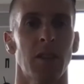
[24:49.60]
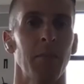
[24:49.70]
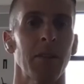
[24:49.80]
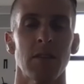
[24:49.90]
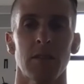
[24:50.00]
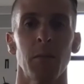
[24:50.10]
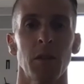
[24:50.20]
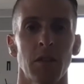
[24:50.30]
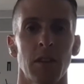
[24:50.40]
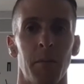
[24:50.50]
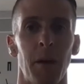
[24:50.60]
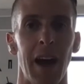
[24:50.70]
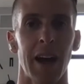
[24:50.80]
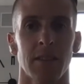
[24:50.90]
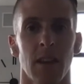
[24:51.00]
something similar in the
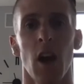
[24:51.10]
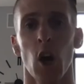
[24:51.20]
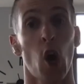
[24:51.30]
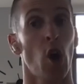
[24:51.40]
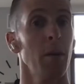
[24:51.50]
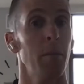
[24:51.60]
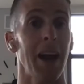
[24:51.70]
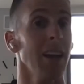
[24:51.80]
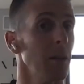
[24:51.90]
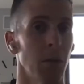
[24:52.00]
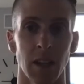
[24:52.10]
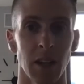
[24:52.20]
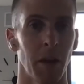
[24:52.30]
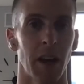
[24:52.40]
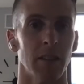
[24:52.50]
past. Cart abandonment
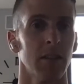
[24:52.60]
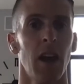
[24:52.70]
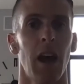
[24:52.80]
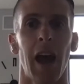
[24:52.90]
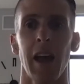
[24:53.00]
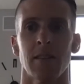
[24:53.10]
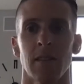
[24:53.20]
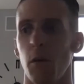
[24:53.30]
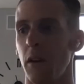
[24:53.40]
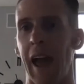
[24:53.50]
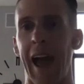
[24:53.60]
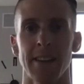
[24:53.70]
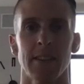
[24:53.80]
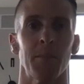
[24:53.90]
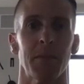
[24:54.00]
emails. Hey, someone
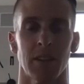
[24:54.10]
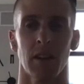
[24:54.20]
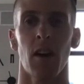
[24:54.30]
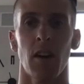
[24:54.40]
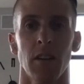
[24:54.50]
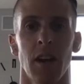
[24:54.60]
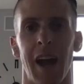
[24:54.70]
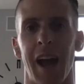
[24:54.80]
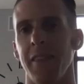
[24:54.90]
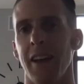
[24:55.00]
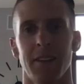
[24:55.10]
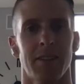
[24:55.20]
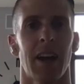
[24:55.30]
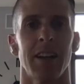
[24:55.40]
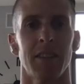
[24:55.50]
adds something to cart and then
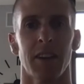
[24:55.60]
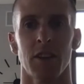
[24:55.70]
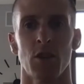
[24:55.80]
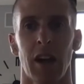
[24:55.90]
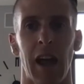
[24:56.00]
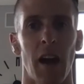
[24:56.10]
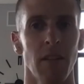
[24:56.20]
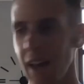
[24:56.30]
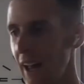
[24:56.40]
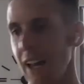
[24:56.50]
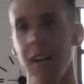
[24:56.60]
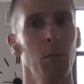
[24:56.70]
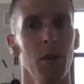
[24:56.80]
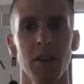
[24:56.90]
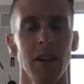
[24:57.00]
decides not to check out. Hit
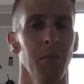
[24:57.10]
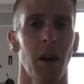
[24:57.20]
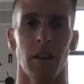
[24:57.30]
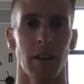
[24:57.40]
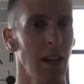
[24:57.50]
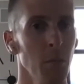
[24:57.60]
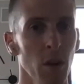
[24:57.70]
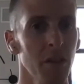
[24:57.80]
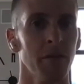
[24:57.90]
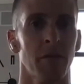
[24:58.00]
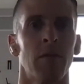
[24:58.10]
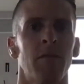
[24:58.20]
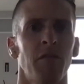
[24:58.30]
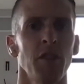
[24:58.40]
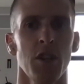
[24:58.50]
them with an email, hit them with
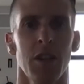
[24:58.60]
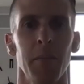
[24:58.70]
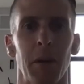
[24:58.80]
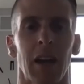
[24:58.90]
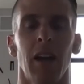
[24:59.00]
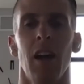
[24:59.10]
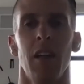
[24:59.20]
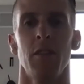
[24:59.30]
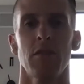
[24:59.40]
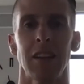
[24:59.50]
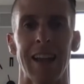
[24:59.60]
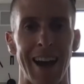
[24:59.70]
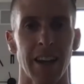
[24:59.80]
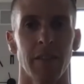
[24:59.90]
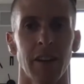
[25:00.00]
free shipping. There's a lot of